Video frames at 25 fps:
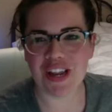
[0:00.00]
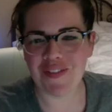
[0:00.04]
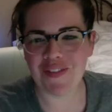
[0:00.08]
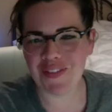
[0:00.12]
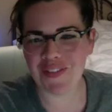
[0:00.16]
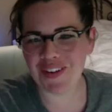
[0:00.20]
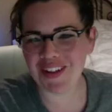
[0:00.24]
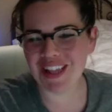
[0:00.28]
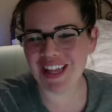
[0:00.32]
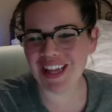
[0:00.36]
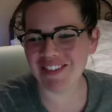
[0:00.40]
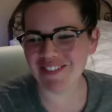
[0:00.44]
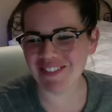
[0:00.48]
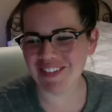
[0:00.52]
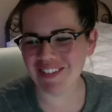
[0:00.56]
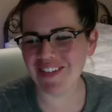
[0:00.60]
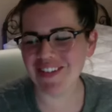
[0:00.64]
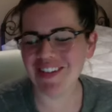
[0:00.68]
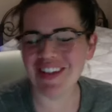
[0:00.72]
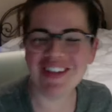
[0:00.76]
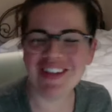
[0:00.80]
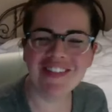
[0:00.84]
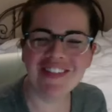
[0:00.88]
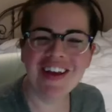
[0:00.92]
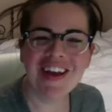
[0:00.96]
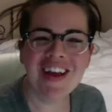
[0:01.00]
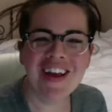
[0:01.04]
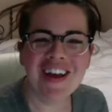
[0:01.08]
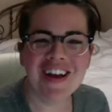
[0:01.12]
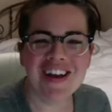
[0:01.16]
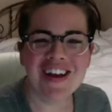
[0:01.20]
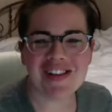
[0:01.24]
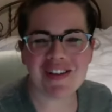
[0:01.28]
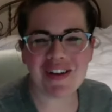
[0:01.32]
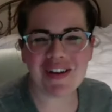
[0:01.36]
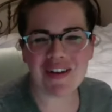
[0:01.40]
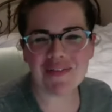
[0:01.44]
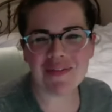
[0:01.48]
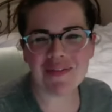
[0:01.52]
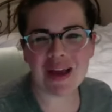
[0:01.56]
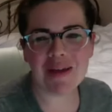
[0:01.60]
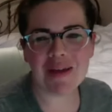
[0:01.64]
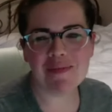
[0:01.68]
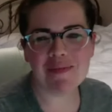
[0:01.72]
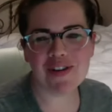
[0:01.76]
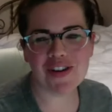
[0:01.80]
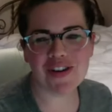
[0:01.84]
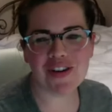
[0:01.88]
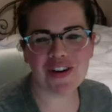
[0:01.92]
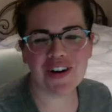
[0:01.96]
for like my whole life. So
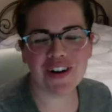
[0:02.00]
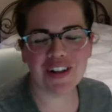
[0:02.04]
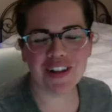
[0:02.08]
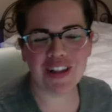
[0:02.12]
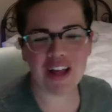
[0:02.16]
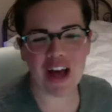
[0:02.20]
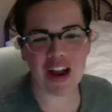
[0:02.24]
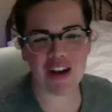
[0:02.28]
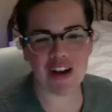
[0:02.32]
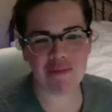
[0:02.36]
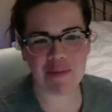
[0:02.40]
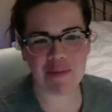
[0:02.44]
I'm sure a lot of